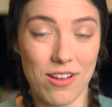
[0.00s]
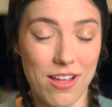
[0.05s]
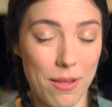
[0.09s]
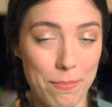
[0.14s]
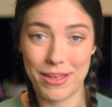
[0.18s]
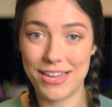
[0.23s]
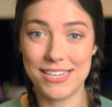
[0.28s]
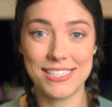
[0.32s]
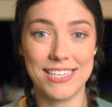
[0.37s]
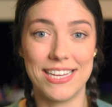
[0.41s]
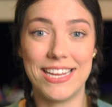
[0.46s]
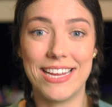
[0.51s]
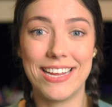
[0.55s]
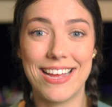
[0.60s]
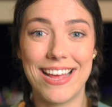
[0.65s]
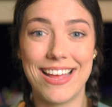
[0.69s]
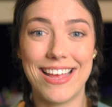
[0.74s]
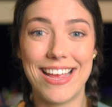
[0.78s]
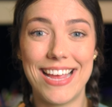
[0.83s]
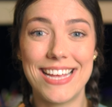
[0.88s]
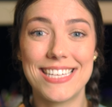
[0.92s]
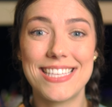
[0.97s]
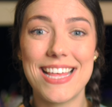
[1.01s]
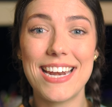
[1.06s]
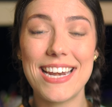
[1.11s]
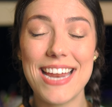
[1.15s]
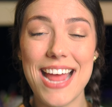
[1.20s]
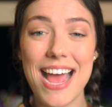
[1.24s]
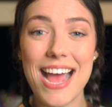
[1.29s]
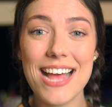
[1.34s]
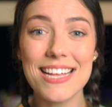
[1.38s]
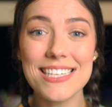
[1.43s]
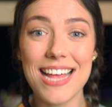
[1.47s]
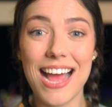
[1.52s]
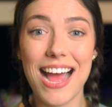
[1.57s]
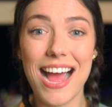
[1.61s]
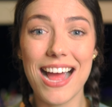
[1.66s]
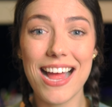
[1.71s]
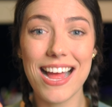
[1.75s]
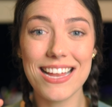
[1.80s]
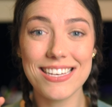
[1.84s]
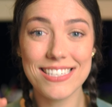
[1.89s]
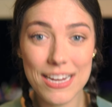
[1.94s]
amazing, is that it has
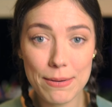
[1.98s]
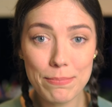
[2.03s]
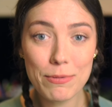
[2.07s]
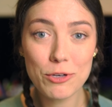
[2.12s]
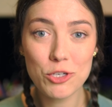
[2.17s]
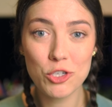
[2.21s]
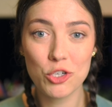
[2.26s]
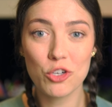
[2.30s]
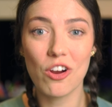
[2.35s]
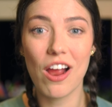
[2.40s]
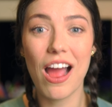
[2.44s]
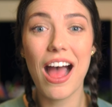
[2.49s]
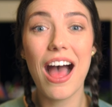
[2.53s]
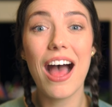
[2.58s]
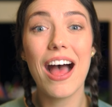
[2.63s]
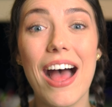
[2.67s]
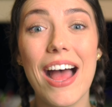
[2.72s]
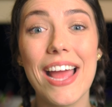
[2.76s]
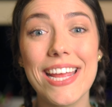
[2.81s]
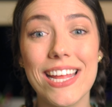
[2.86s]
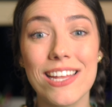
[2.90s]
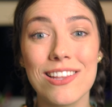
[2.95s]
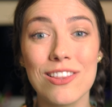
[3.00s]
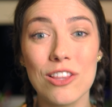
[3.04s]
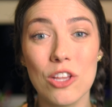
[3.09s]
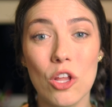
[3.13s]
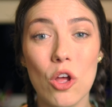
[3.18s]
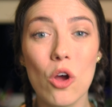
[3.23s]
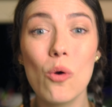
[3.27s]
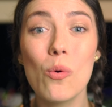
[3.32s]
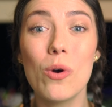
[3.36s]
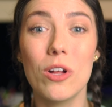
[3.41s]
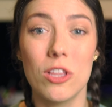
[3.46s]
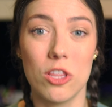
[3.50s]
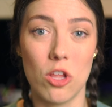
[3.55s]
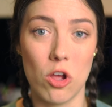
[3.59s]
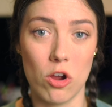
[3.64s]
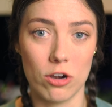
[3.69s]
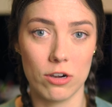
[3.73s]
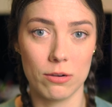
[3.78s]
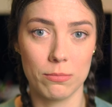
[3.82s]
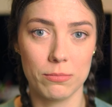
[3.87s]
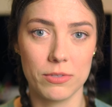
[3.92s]
temperature high and low
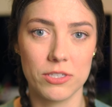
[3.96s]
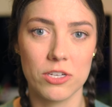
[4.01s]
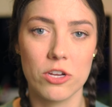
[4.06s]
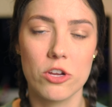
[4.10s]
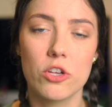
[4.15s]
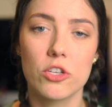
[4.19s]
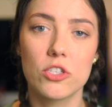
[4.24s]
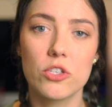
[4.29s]
alarms.